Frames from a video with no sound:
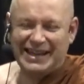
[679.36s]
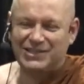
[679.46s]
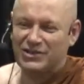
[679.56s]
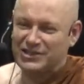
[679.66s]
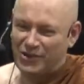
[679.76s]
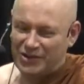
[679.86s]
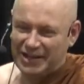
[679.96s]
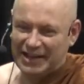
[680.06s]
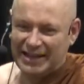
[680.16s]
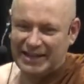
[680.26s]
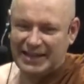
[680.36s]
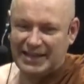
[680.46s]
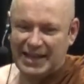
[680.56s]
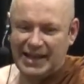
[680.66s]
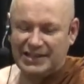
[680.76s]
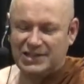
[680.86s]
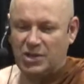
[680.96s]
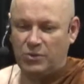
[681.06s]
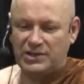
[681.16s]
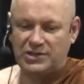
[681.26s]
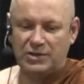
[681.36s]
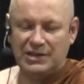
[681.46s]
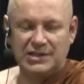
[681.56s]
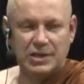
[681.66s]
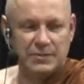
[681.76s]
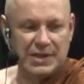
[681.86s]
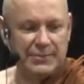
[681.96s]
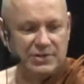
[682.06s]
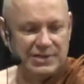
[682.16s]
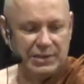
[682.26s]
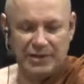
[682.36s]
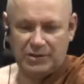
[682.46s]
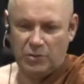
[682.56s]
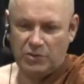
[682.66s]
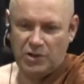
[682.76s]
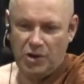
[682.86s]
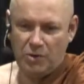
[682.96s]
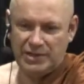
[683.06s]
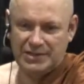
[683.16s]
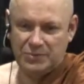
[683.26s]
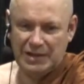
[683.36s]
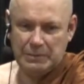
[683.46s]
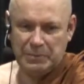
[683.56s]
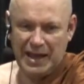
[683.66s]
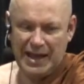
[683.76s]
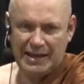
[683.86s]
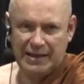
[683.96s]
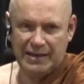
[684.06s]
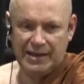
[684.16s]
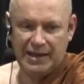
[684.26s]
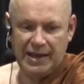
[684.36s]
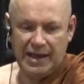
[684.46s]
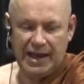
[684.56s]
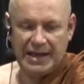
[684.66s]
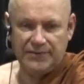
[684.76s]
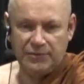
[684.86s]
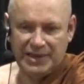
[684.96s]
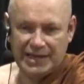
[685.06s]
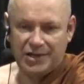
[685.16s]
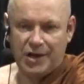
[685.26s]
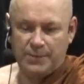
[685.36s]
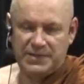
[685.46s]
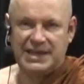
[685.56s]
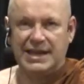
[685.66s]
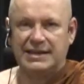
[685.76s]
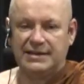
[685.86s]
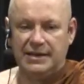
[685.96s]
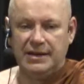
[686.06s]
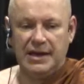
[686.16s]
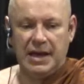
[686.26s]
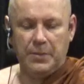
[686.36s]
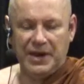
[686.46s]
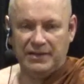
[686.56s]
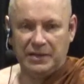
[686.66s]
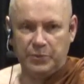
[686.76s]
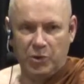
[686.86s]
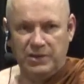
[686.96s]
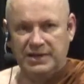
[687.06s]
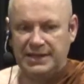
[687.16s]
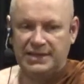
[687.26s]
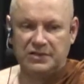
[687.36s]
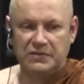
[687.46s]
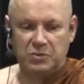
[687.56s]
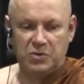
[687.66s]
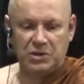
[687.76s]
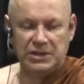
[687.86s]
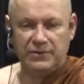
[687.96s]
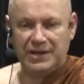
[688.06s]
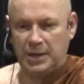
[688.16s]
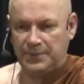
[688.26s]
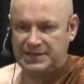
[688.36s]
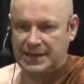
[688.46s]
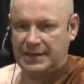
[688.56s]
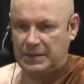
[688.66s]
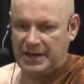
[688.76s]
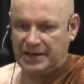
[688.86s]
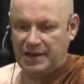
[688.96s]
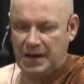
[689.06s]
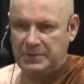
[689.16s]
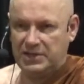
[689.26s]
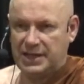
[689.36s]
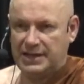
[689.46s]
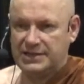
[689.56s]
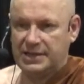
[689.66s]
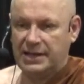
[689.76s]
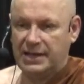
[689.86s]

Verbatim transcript: it's uncertain. Yeah, it's so uncertain that sometimes you see, you think, oh no, this is really bad. And if you get upset about the politics of the world, if you get upset about climate change,